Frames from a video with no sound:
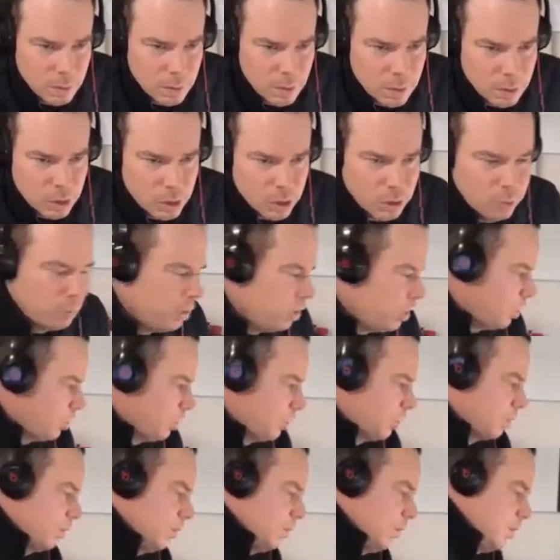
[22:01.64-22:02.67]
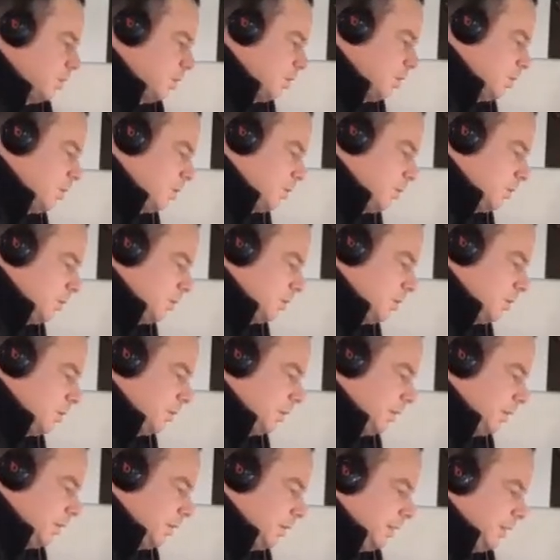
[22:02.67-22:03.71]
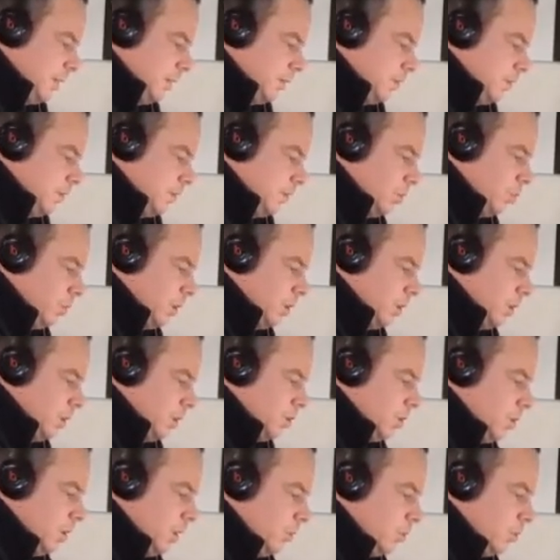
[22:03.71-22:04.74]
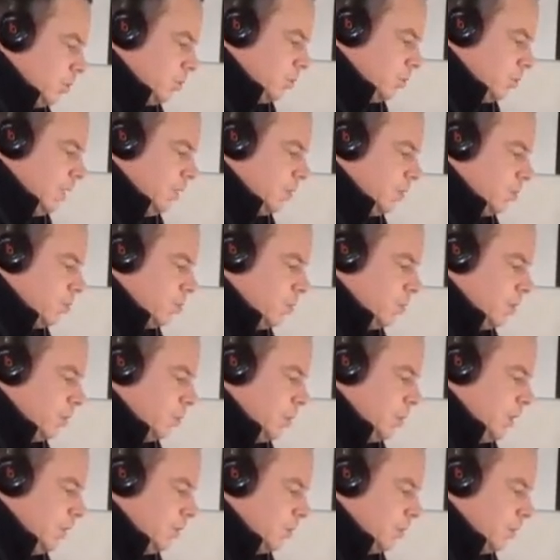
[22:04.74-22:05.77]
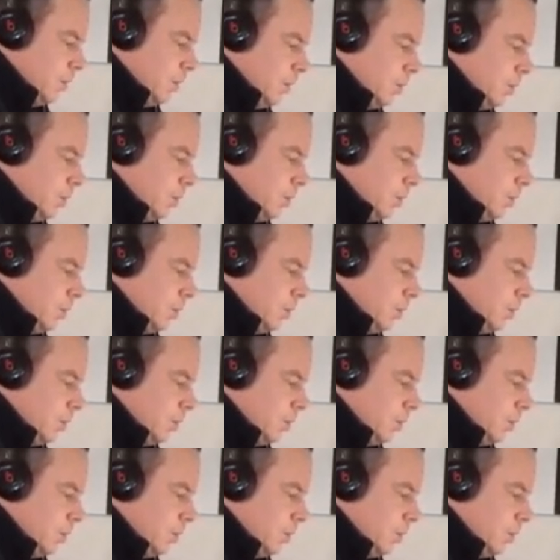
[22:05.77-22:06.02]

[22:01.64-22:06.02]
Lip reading: Couldn't we just, no, so that's a good question. Could I rotate a corner piece on this